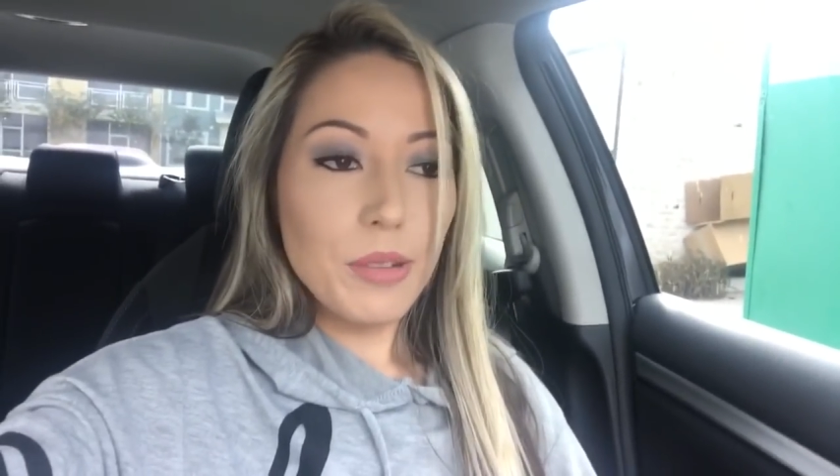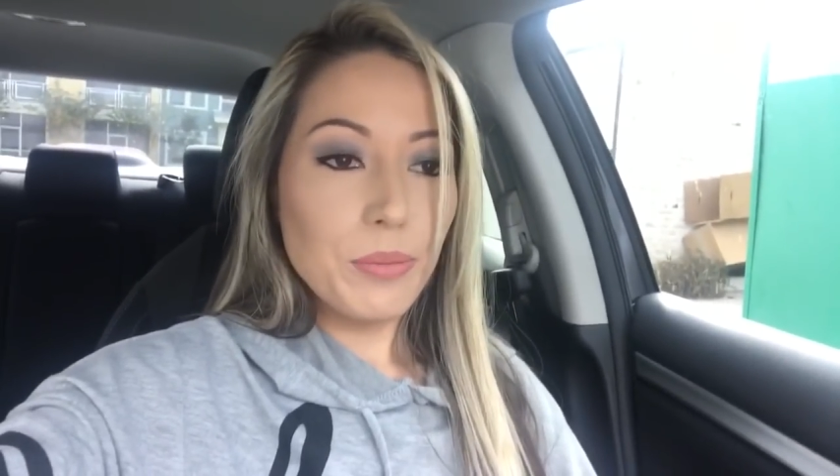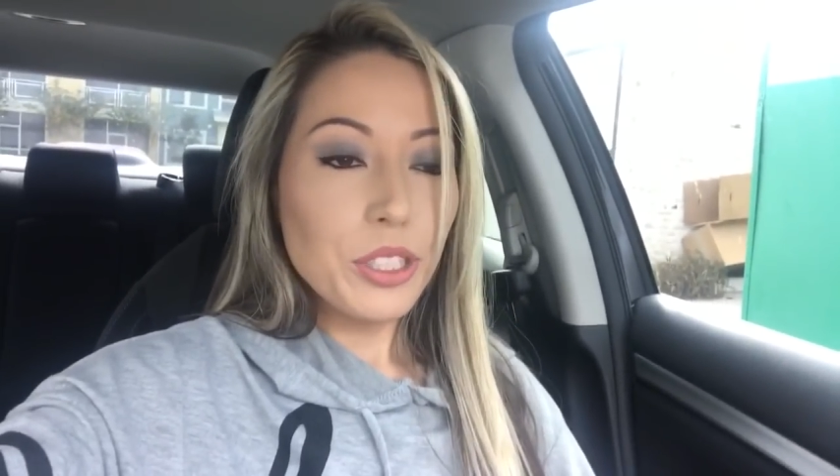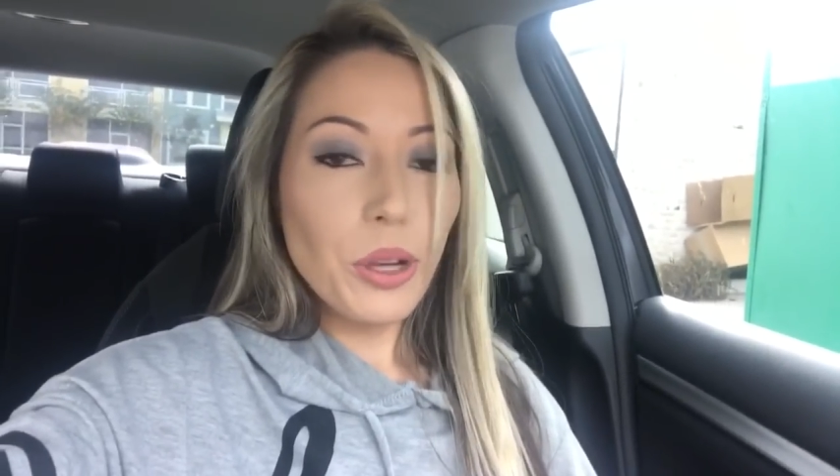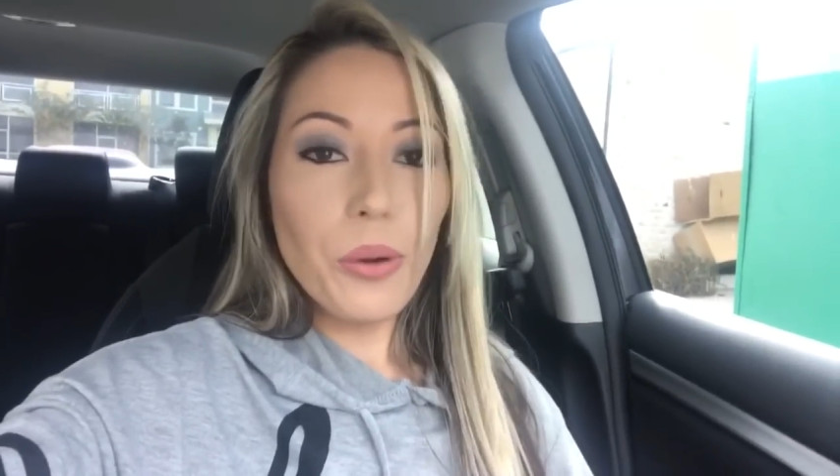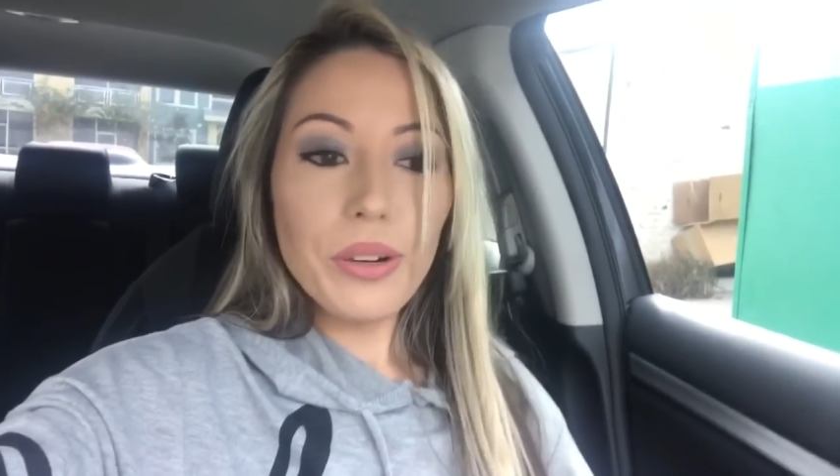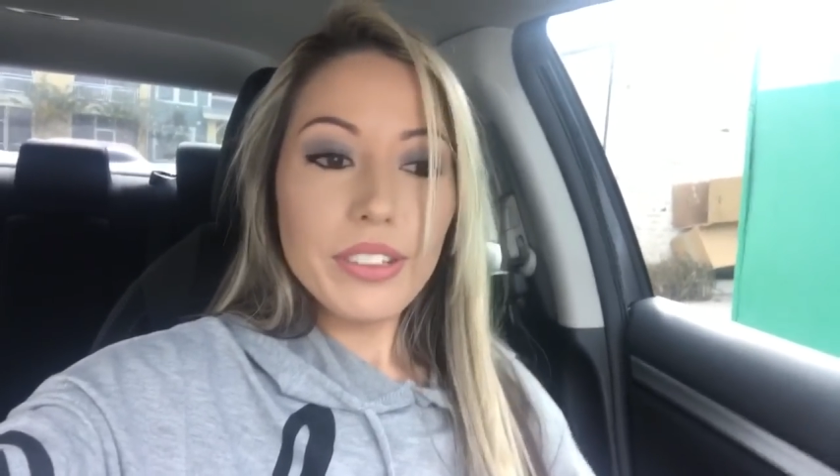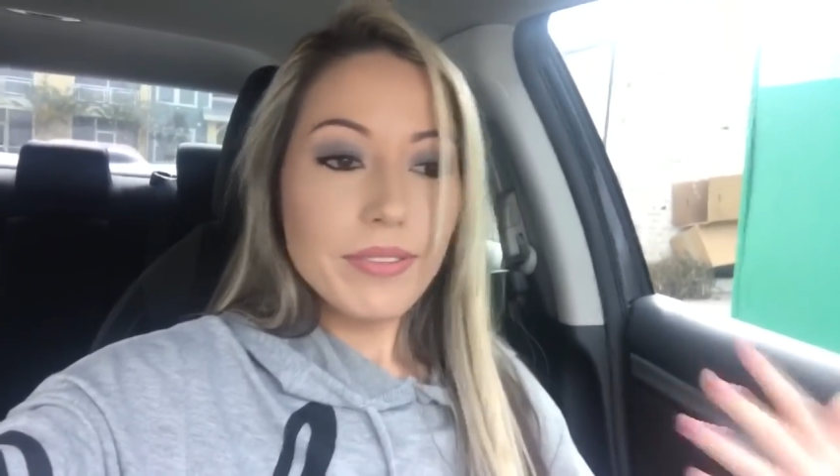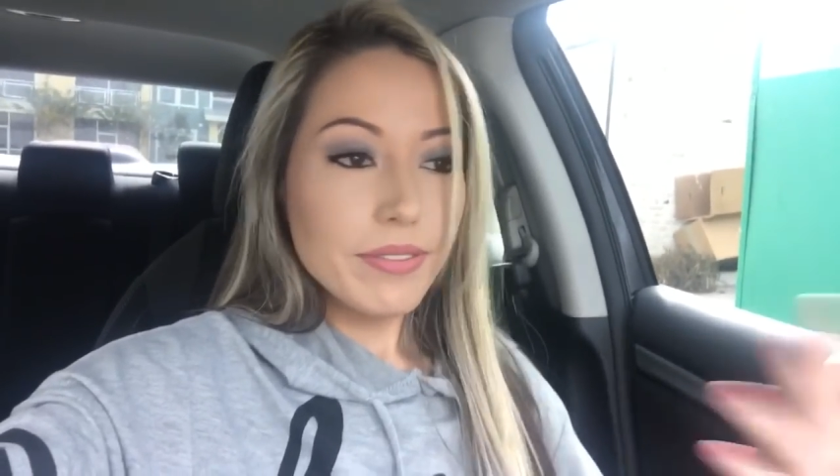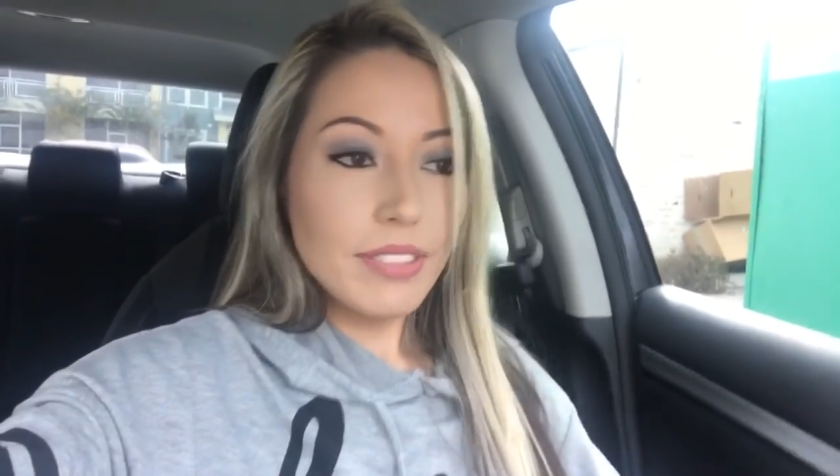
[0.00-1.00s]
So
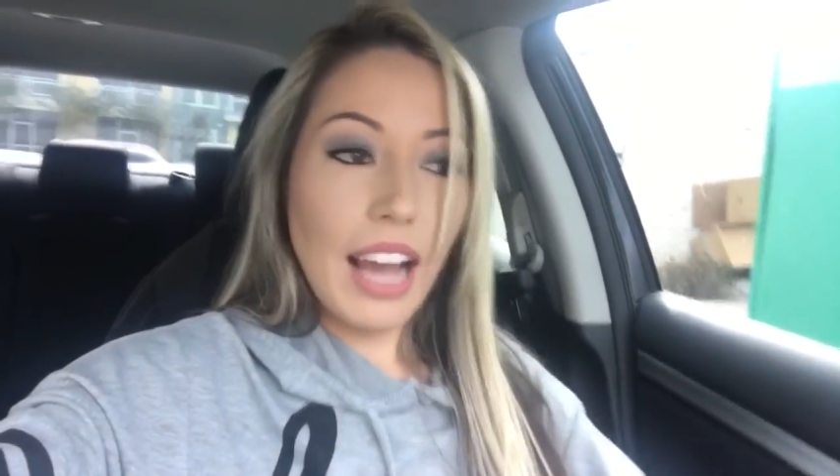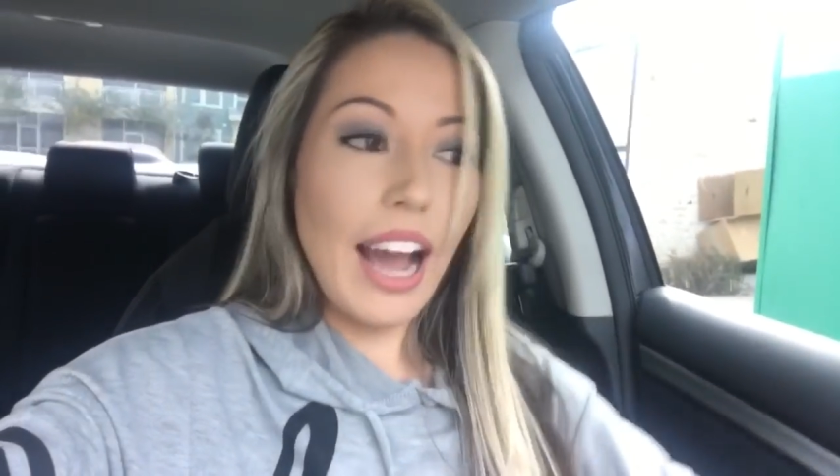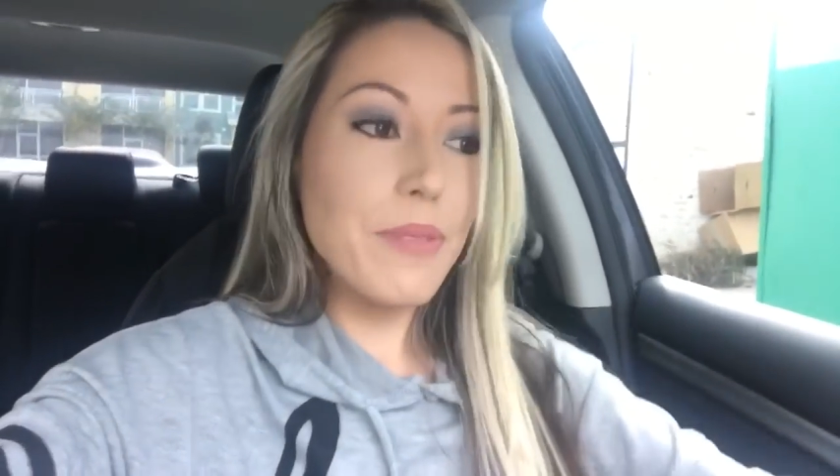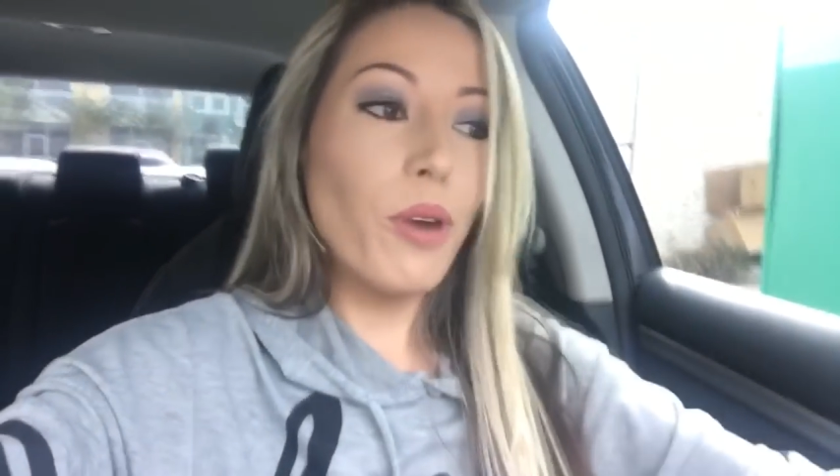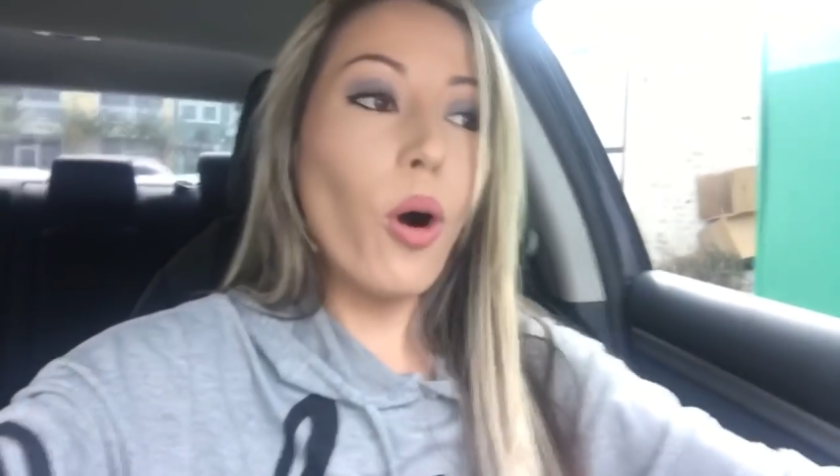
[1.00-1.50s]
I'm